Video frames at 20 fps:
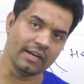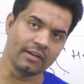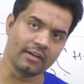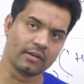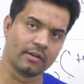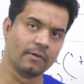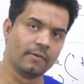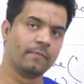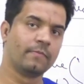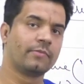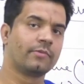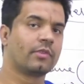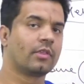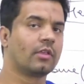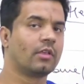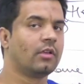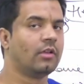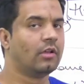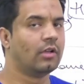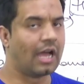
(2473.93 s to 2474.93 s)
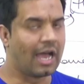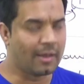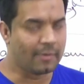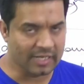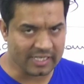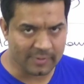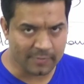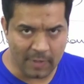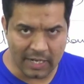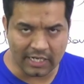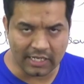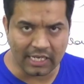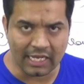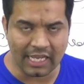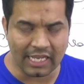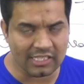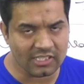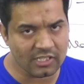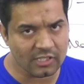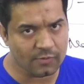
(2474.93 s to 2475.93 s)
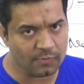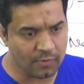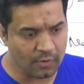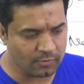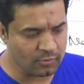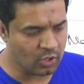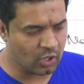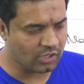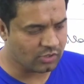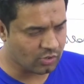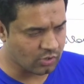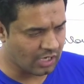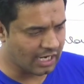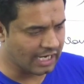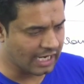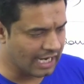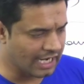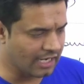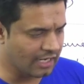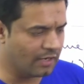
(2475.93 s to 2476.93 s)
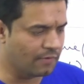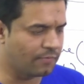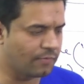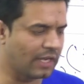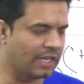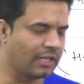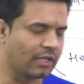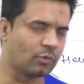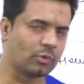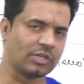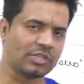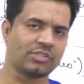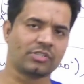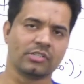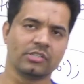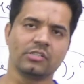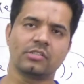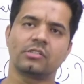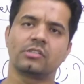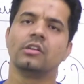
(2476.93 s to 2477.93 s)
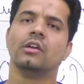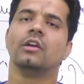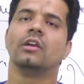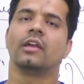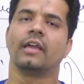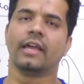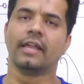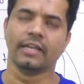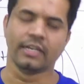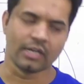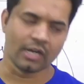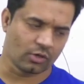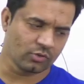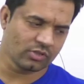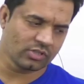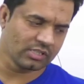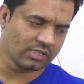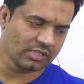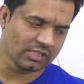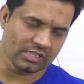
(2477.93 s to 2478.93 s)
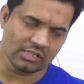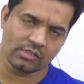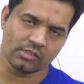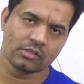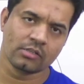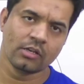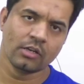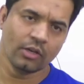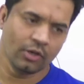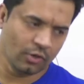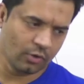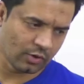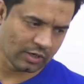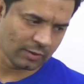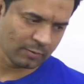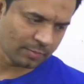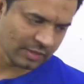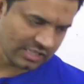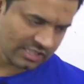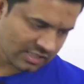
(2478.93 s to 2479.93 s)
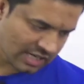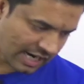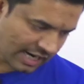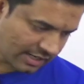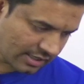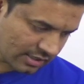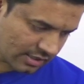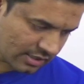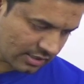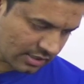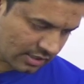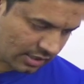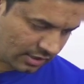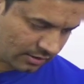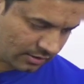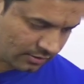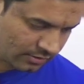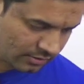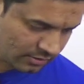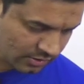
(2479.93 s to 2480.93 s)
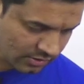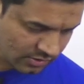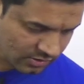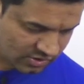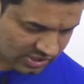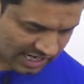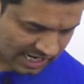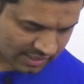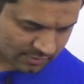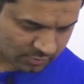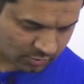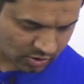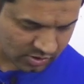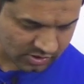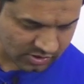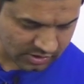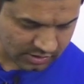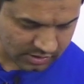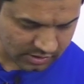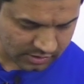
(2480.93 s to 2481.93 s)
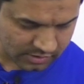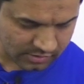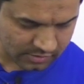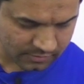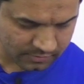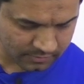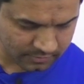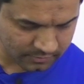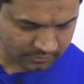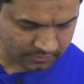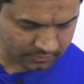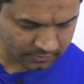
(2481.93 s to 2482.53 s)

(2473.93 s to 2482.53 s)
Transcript: right? I am expecting answers from you all. So again, if any questions, any doubts in this, you can please write it in the chat box. It is